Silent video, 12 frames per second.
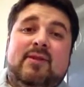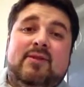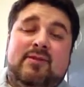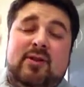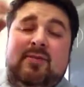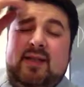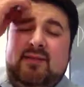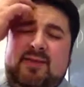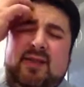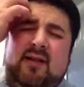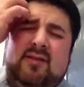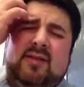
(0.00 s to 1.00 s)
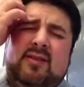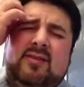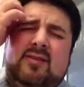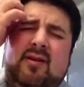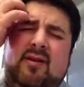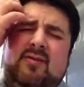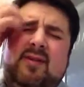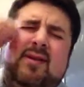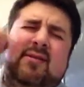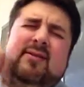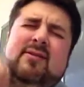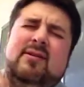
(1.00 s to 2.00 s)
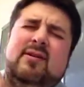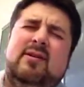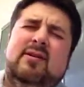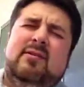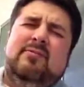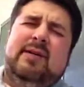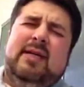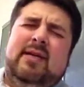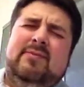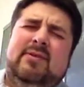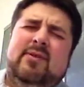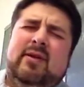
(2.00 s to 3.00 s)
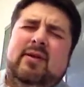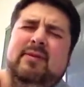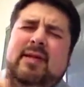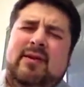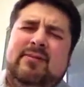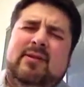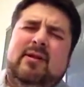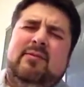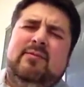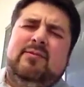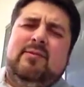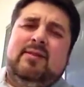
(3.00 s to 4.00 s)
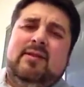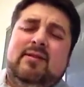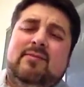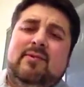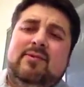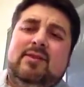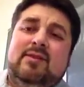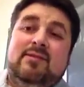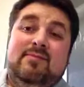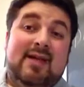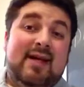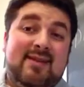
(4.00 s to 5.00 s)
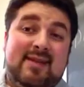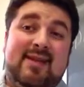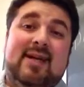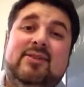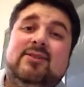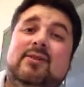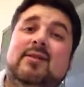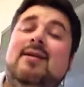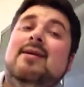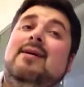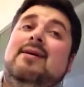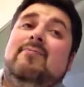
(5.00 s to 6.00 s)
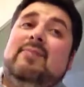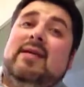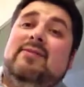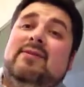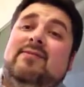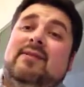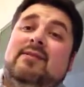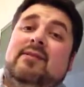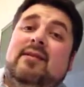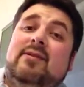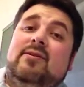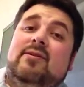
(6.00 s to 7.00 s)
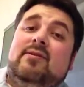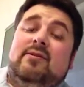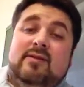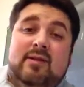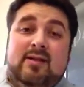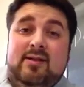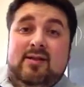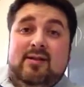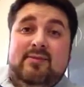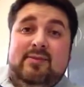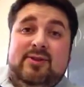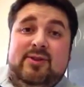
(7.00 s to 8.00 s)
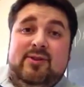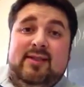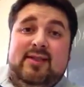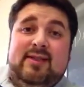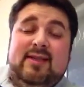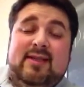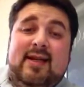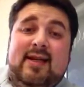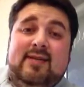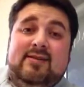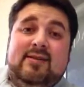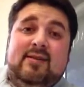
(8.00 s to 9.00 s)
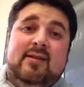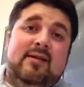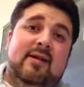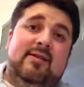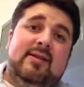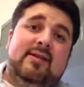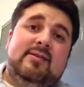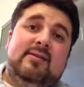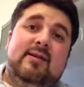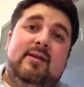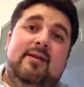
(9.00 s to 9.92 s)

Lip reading: good about themselves and to solve their behavior, the way the behavior comes from the emotions. But I think actually, even if it's an inner immaturity that he has, unhealthiness,